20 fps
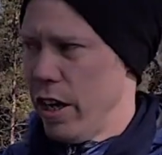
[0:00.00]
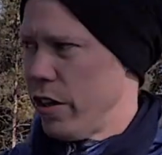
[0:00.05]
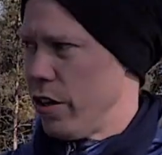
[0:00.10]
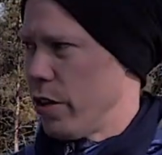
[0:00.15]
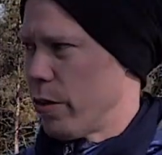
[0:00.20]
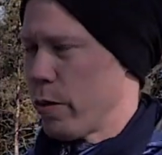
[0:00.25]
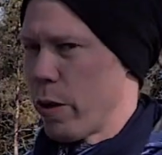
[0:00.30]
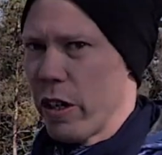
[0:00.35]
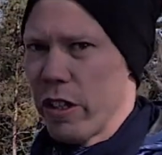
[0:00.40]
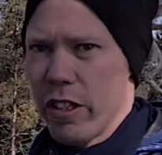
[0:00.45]

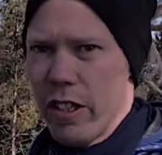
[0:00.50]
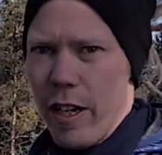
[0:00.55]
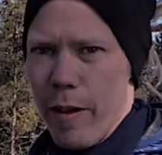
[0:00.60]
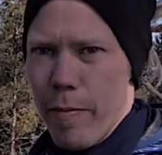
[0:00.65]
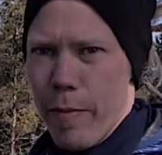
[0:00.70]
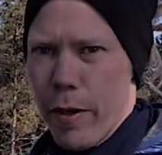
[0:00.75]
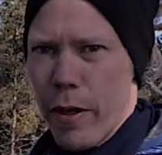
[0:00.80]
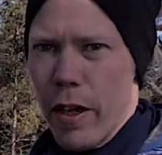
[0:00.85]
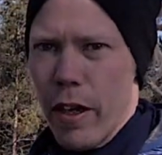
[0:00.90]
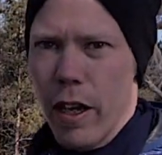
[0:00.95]
your rod tip
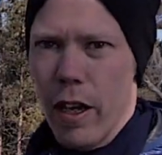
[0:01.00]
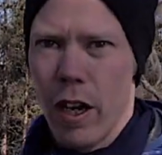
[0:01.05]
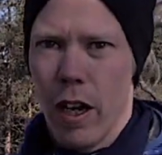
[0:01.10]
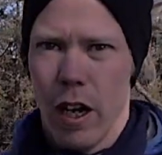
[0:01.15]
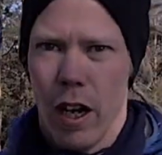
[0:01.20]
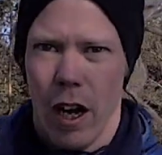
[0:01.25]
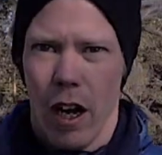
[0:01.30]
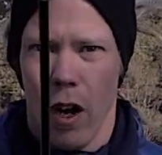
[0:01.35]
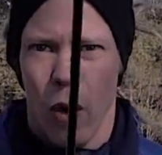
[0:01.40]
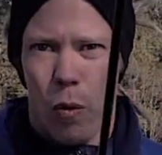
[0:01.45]

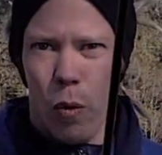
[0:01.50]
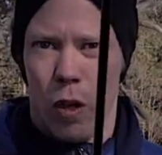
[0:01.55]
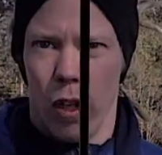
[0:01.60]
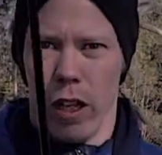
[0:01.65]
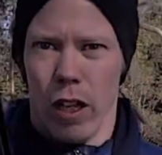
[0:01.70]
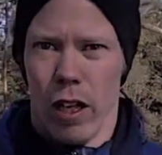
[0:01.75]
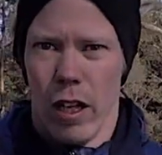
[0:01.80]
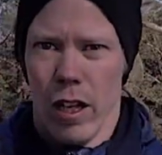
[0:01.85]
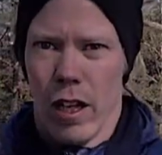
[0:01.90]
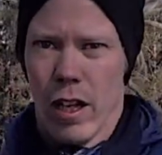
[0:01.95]

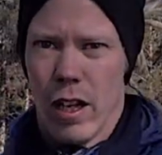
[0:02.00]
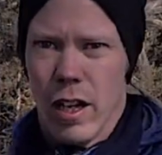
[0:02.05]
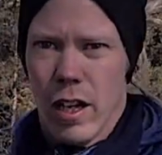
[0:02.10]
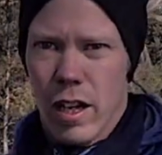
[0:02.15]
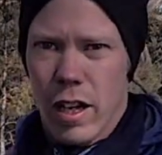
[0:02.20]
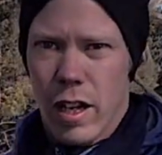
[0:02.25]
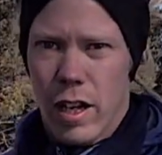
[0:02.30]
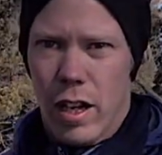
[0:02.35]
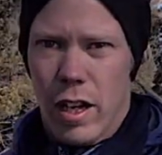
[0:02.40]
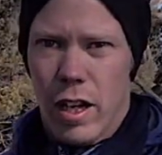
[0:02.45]
will
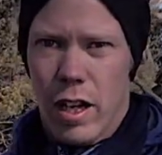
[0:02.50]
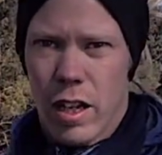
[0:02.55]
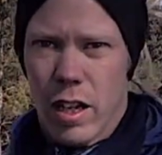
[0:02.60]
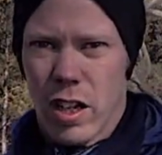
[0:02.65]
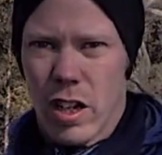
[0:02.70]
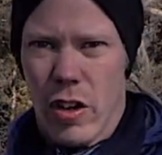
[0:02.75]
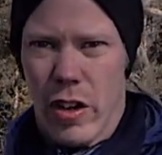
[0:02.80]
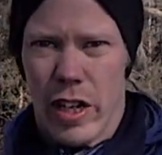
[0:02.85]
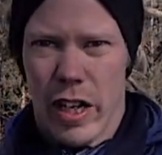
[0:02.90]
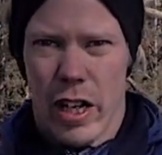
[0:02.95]

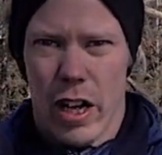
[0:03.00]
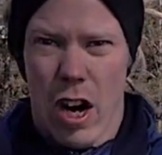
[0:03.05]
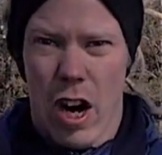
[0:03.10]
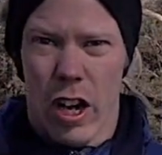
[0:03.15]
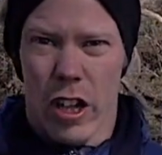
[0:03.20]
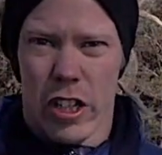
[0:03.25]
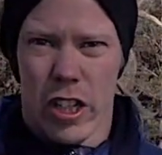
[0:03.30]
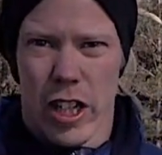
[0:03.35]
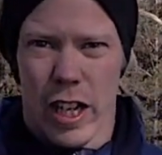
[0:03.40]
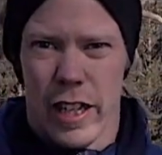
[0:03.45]
go in an
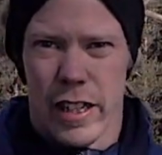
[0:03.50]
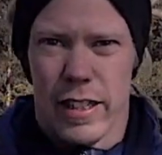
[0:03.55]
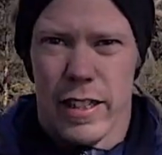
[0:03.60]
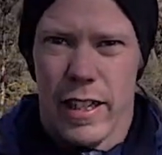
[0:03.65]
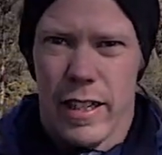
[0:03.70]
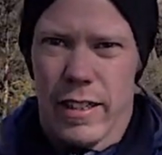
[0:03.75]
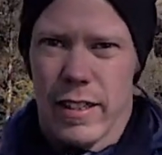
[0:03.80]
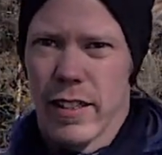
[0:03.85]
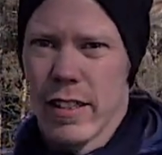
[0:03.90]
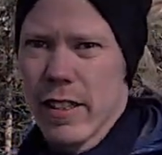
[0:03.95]
arch like
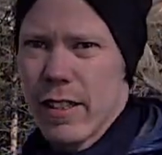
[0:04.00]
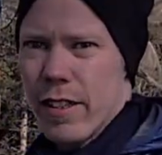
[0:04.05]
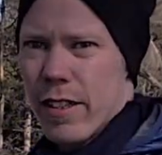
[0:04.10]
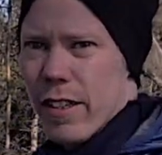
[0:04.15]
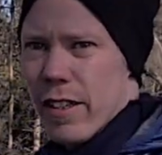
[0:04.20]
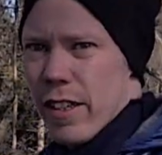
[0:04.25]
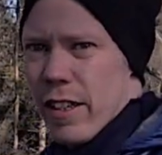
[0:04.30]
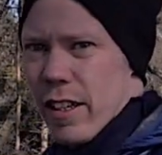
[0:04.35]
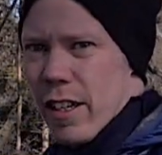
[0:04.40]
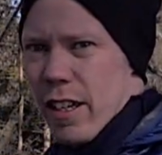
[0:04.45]
this,
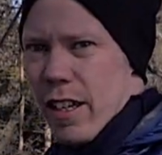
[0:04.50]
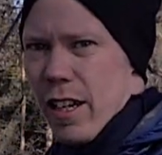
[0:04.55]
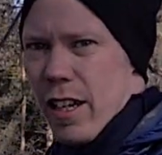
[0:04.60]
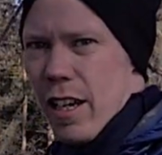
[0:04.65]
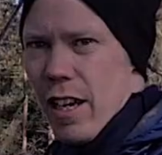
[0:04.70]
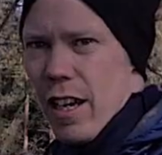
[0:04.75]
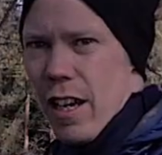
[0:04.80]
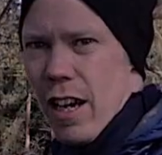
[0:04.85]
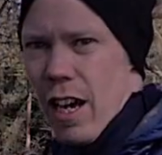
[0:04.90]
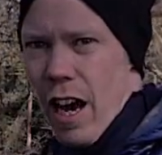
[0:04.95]

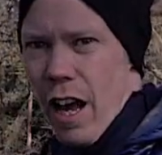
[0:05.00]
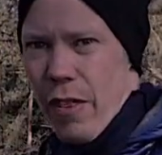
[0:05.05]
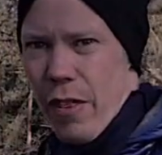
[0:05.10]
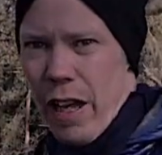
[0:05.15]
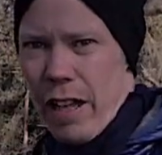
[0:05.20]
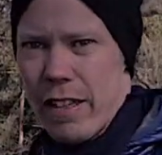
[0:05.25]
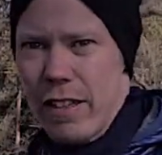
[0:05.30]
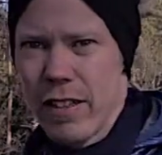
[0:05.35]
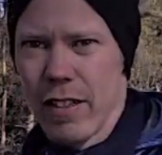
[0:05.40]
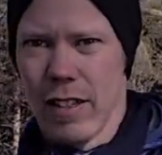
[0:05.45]
and
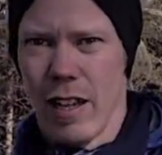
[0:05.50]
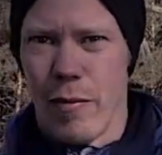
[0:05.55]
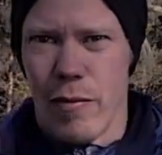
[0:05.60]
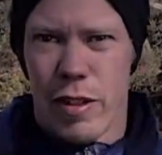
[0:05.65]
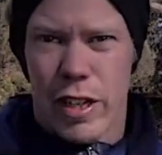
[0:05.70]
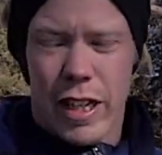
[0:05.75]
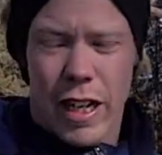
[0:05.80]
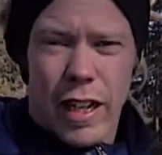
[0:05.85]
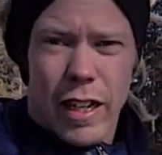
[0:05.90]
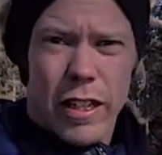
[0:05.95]
that's
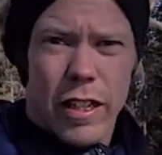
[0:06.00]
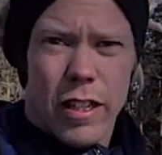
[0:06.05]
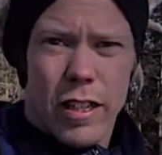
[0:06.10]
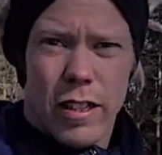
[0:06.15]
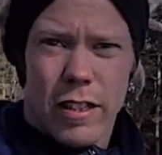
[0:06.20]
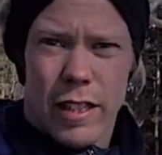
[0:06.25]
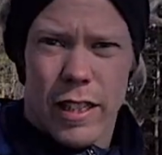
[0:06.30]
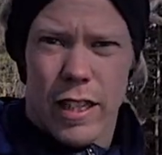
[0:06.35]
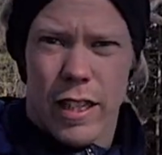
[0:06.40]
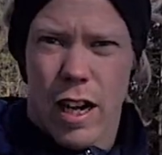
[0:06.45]
something I
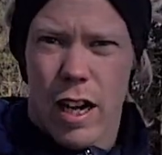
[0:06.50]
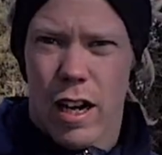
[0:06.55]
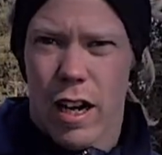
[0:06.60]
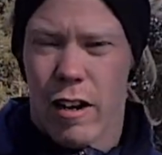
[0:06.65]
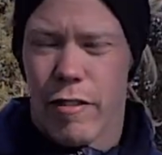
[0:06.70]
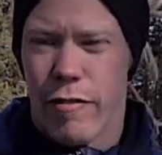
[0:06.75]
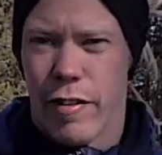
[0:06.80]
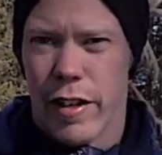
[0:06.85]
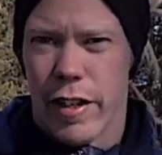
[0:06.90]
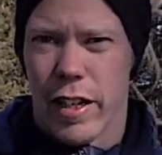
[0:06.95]
see
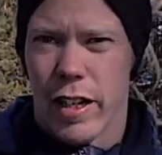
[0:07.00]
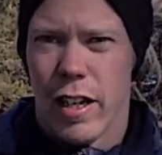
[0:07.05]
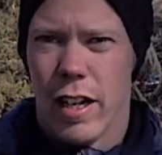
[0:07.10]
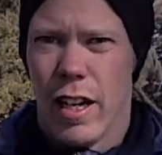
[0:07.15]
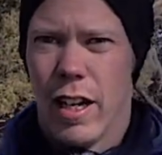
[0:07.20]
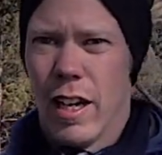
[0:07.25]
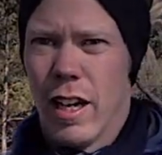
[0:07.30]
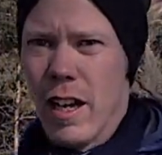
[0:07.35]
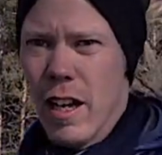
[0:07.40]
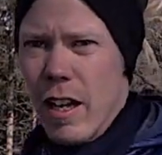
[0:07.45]
often,
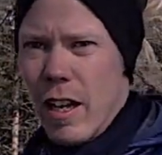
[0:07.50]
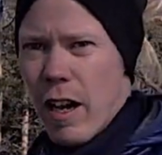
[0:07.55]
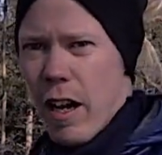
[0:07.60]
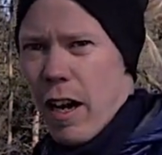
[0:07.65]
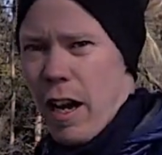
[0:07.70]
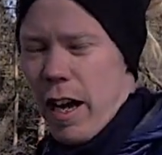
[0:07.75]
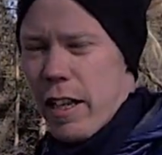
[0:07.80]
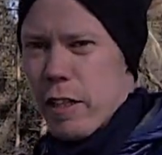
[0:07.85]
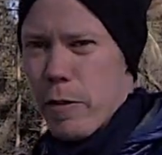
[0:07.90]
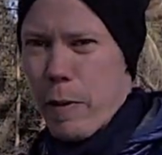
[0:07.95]

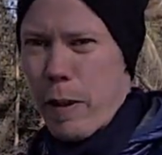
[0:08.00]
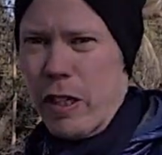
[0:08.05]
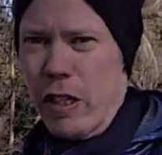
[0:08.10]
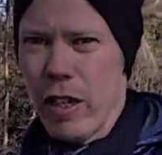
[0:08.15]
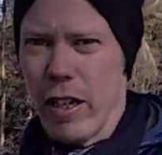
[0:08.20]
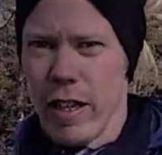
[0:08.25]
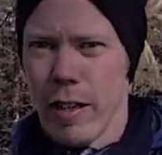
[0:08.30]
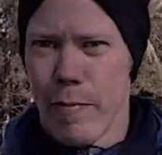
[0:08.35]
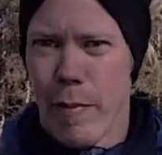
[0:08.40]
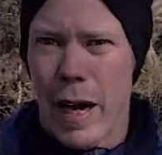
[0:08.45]

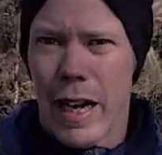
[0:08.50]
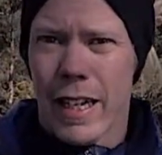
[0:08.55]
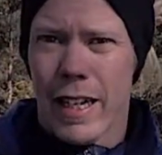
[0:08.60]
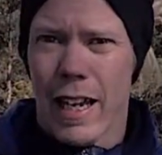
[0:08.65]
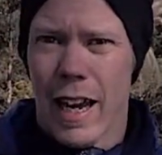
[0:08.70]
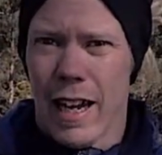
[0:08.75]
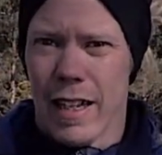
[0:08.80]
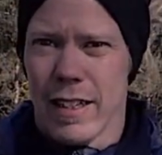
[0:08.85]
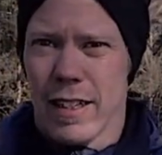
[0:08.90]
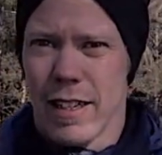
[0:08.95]
especially in the back
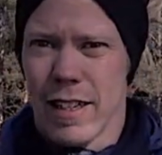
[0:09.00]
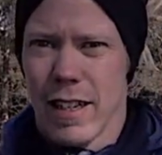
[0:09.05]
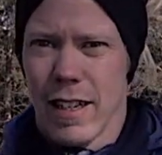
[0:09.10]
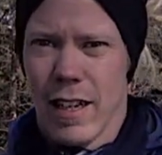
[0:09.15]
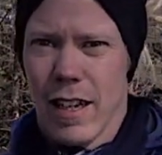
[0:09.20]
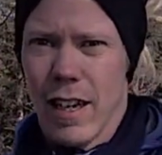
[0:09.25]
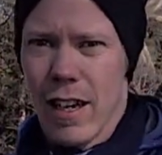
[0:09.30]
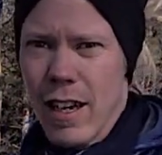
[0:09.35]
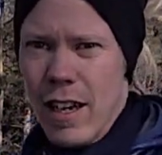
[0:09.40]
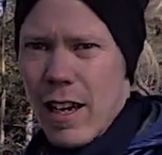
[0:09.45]
cast.
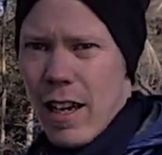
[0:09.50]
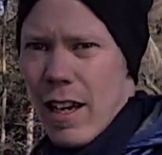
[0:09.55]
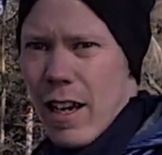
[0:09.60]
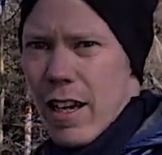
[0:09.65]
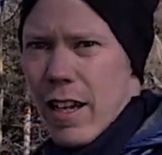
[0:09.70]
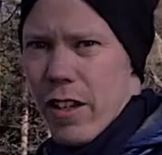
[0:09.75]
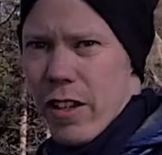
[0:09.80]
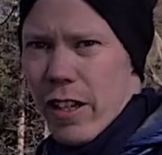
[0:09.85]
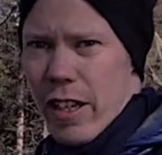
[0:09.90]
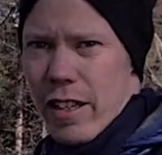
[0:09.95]

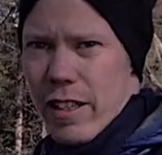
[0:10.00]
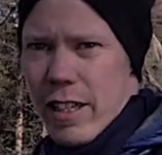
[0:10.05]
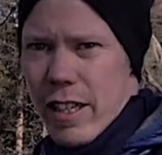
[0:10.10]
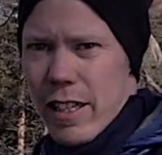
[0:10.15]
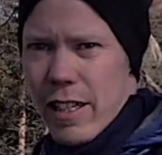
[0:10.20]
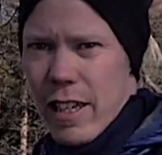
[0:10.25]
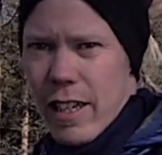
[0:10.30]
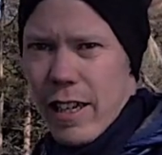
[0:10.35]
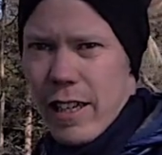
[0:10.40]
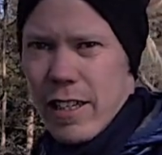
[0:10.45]
You can
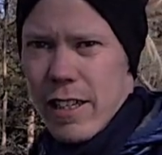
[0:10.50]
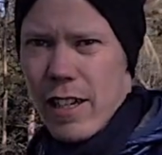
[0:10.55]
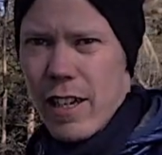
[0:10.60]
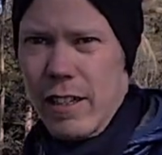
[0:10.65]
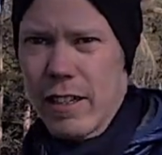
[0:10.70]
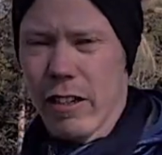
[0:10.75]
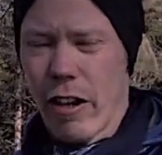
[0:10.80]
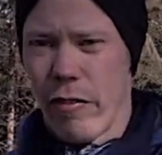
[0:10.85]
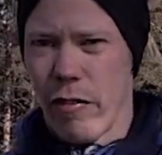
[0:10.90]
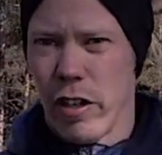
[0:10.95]
see that it's
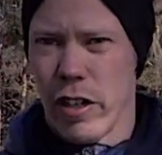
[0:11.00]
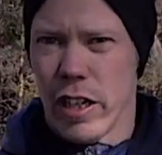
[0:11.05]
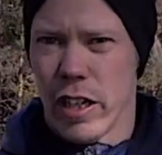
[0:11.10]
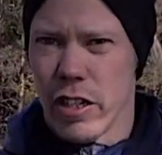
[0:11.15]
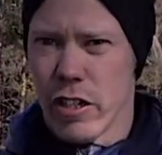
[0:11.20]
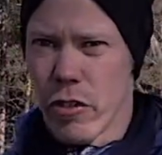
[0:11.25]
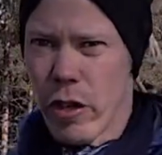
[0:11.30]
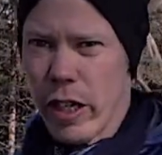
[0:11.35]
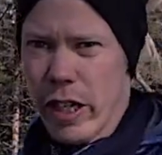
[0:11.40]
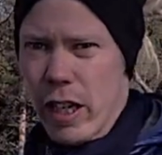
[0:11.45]
not traveling a
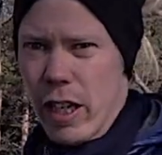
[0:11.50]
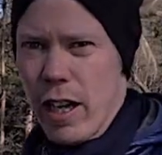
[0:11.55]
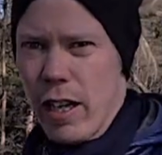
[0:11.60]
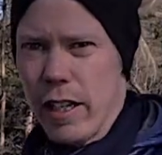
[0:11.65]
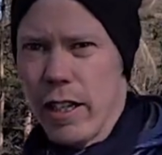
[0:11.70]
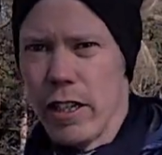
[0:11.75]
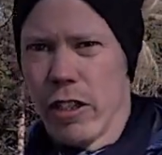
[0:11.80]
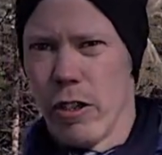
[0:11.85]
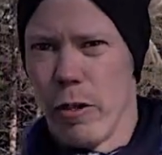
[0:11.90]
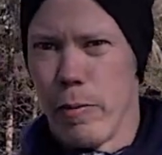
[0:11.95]
straight
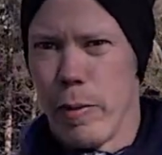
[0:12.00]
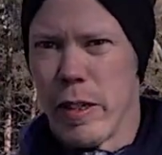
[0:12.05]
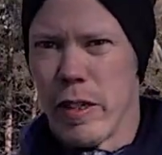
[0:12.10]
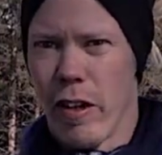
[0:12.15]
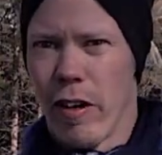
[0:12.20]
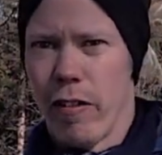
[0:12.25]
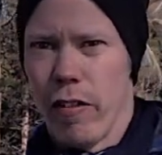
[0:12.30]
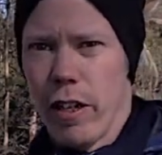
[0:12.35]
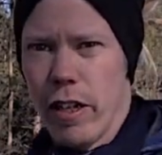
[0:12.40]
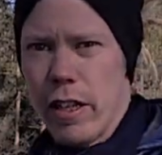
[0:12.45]
line, it should be
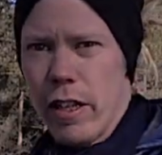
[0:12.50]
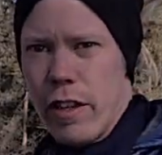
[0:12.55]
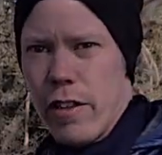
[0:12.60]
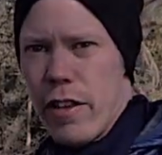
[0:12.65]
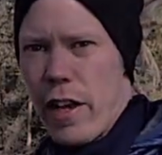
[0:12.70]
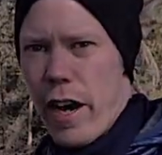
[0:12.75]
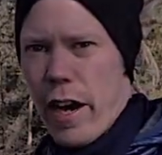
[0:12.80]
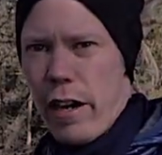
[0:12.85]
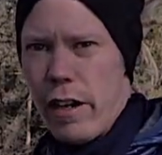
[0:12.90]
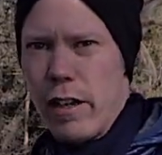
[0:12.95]
traveling
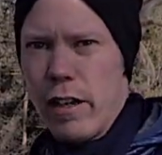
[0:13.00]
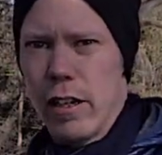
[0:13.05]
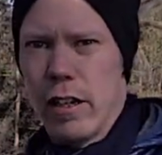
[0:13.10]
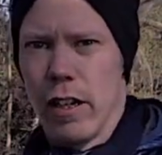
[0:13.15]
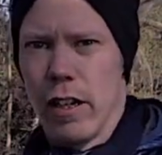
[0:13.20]
there,